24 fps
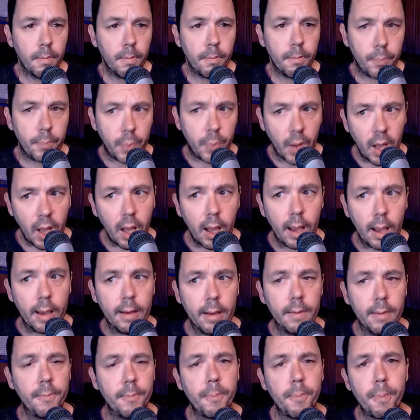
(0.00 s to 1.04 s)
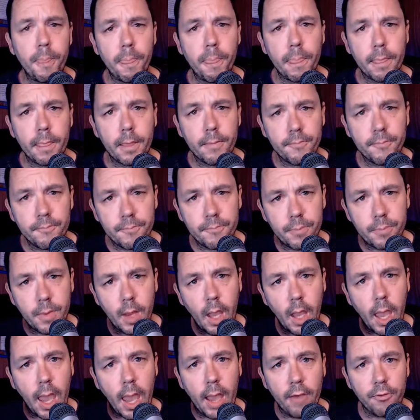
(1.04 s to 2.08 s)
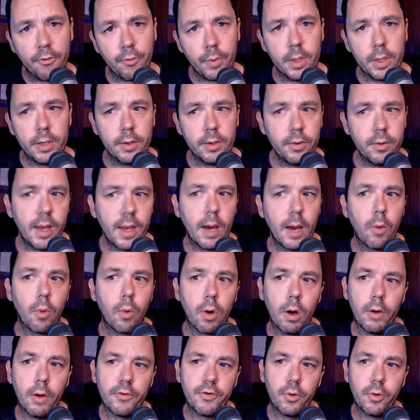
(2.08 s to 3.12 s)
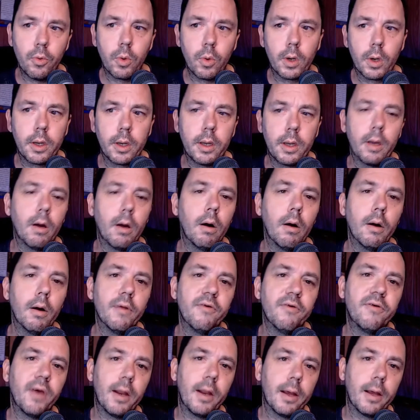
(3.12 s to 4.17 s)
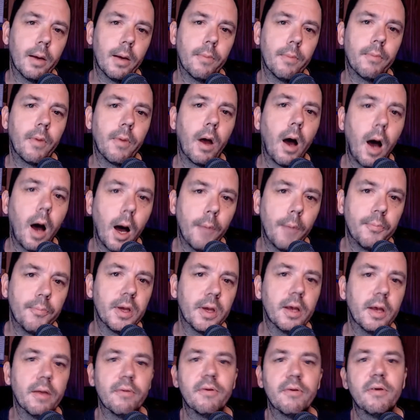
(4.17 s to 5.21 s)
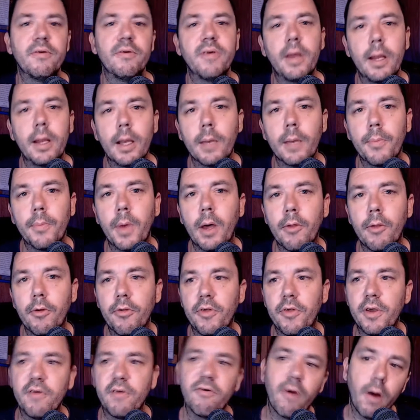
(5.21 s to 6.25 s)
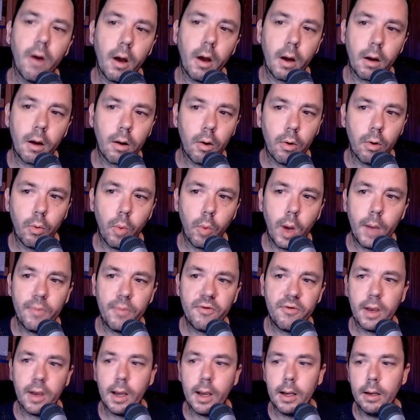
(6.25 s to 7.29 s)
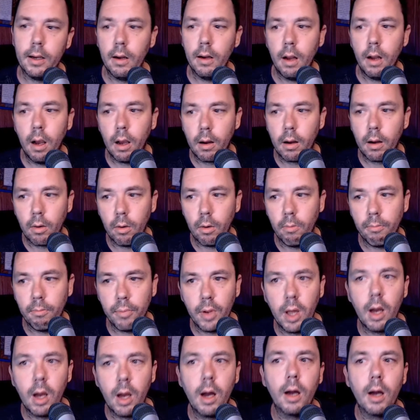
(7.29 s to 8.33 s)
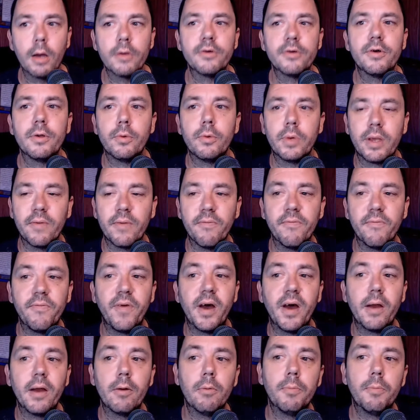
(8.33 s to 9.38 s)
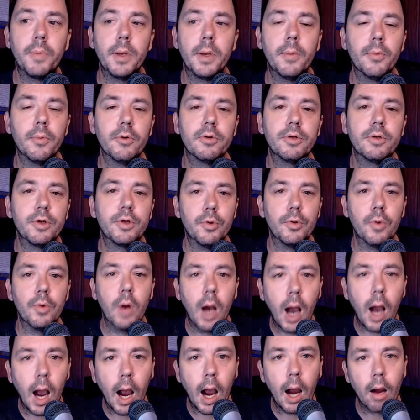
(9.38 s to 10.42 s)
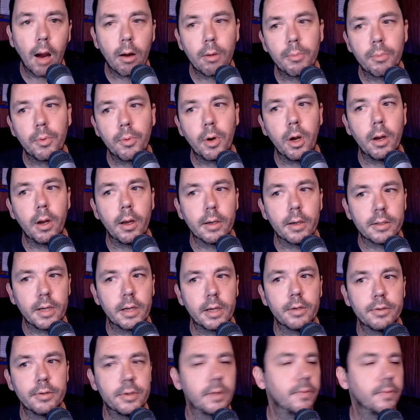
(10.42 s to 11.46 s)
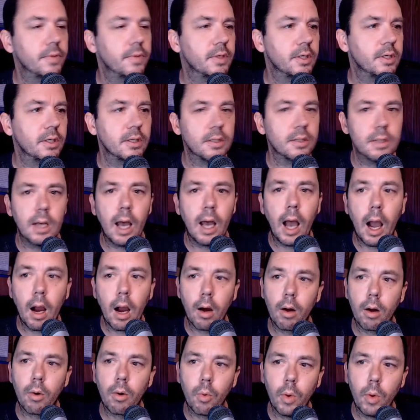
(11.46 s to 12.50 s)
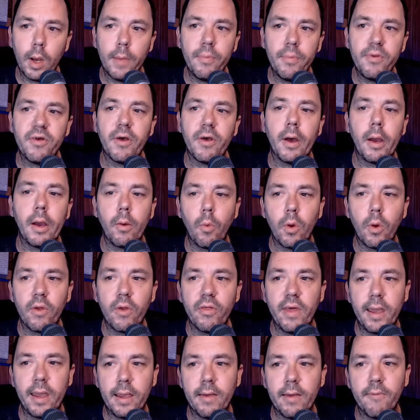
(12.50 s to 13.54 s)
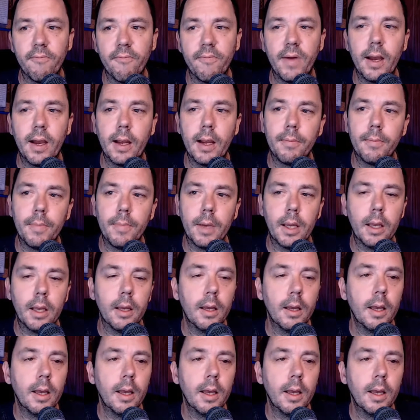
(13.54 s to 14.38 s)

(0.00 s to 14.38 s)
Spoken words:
But as we do that, we're also working on setting up opt-ins and setting up other things on our own website, on our own blog, so that we can funnel people to our products, our services, our website where they can find me.